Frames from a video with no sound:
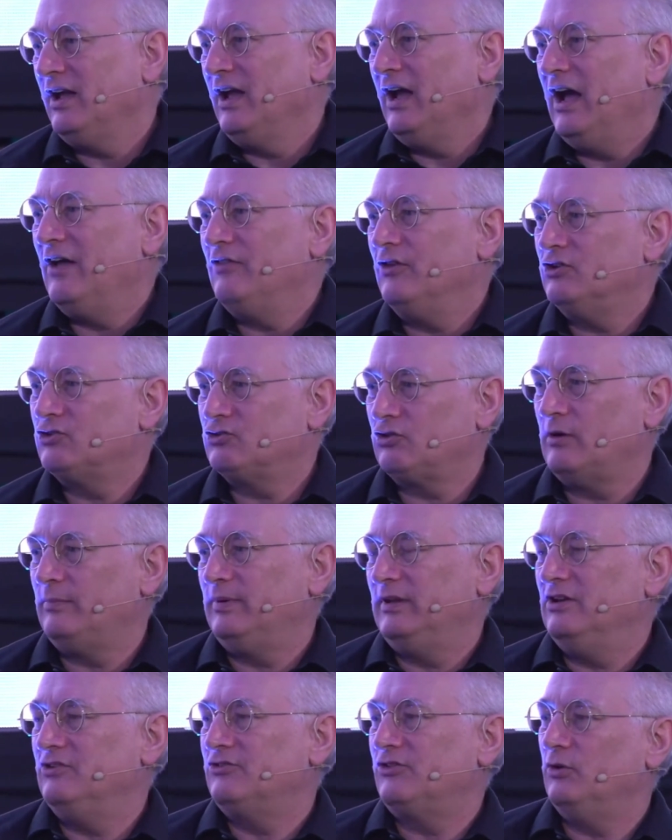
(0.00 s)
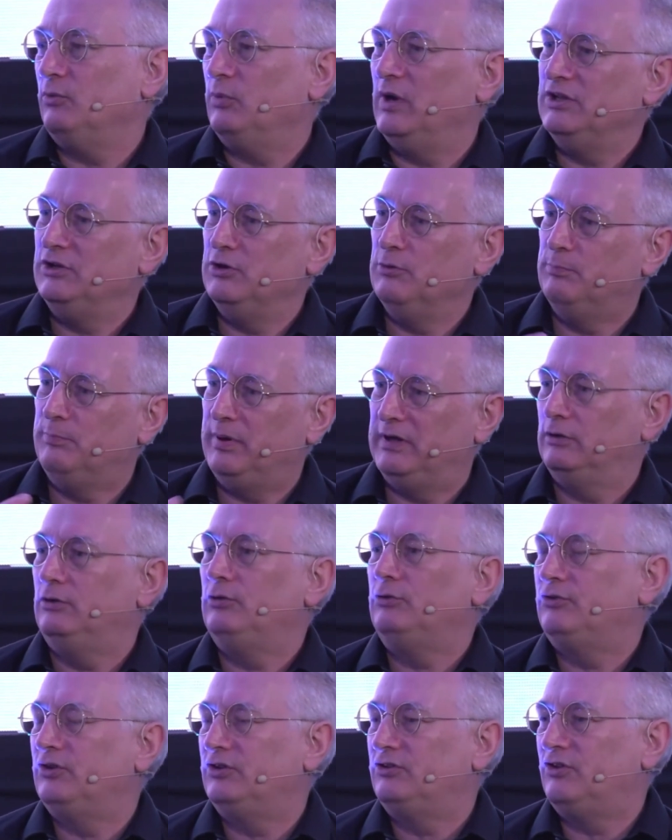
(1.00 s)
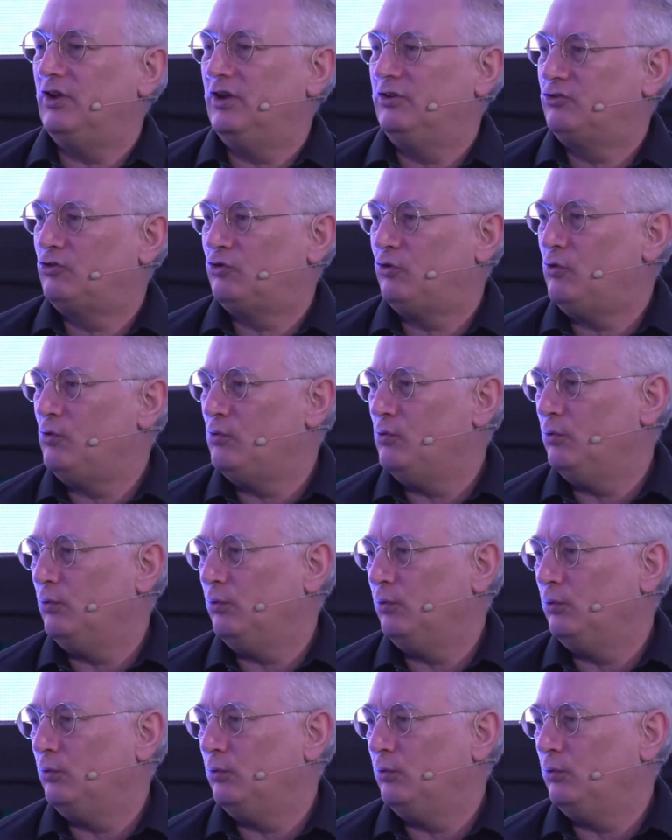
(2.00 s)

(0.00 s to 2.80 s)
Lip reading: And the trouble is that when you build a tool